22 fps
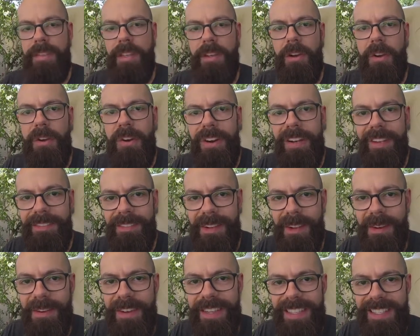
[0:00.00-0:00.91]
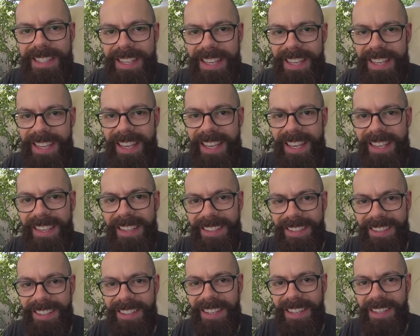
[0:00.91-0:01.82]
All right, I'm gonna sit here,
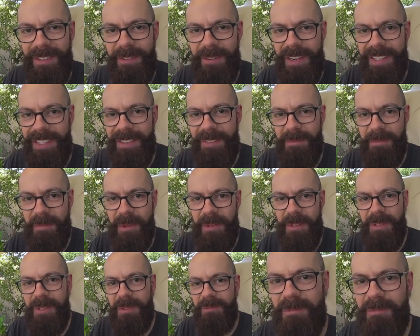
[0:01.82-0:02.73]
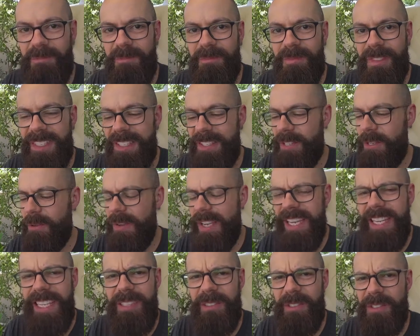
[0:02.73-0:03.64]
eat the rest of my. Do you
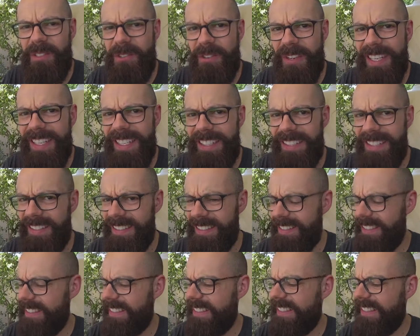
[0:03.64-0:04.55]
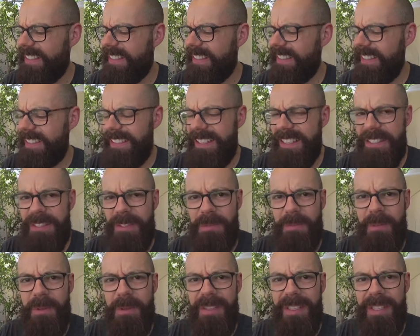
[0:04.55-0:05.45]
eat or drink? a
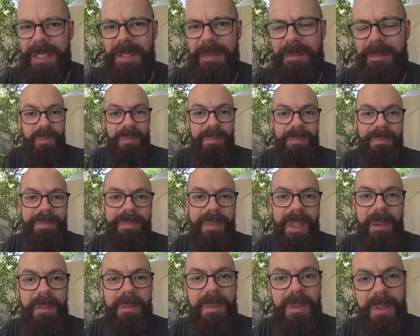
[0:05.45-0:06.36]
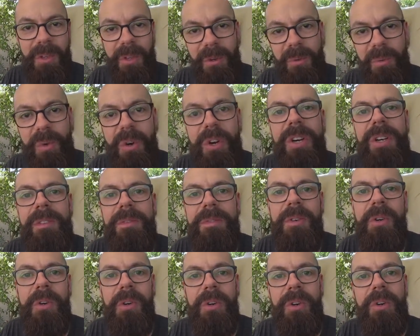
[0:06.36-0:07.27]
smoothie. If you work
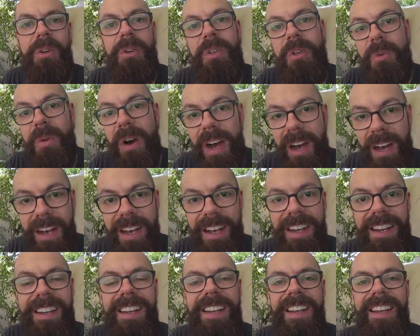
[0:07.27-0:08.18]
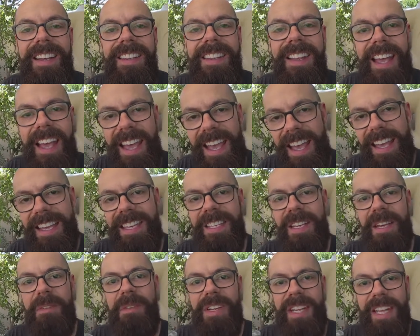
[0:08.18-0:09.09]
for or you are the
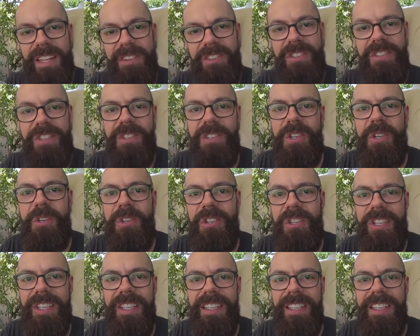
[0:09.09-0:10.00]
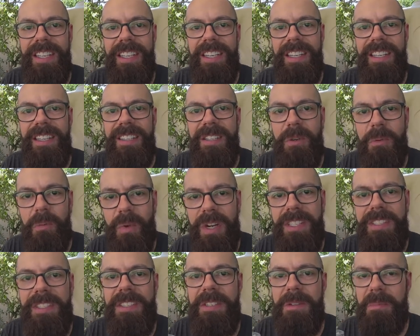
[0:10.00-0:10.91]
head of an institution that
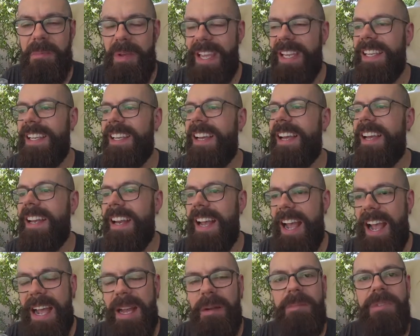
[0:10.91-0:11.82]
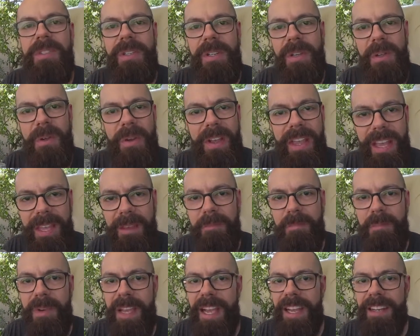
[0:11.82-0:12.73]
wants to make an absolute
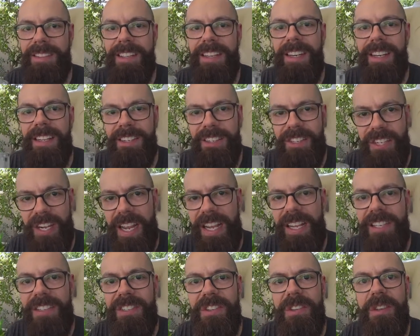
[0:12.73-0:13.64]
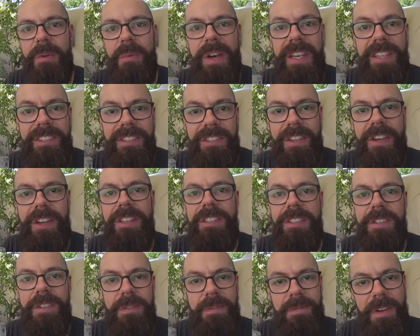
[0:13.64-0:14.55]
impact and a change in the way
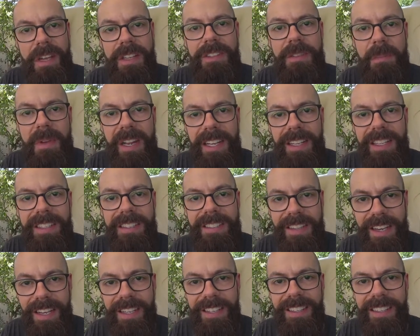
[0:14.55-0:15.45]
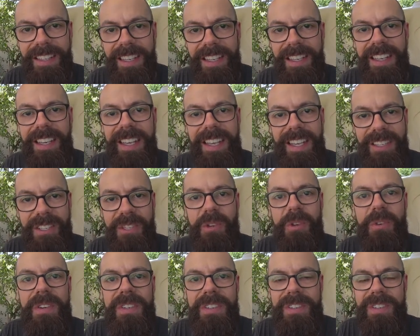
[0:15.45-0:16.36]
science is fundamentally done in
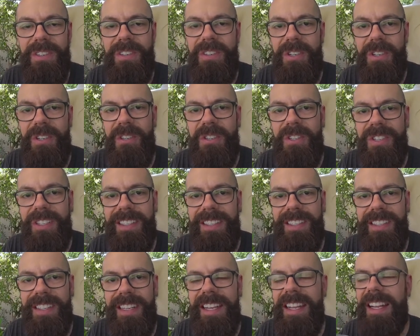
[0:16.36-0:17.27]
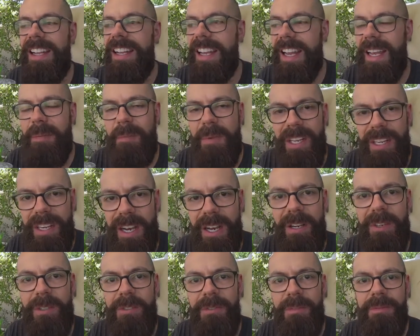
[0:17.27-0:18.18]
your institution, let me
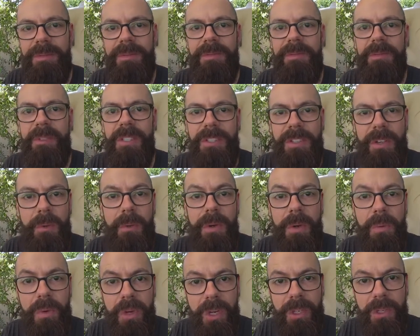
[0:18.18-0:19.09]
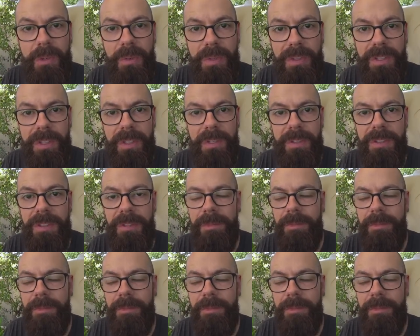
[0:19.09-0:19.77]
know because I want to work with you.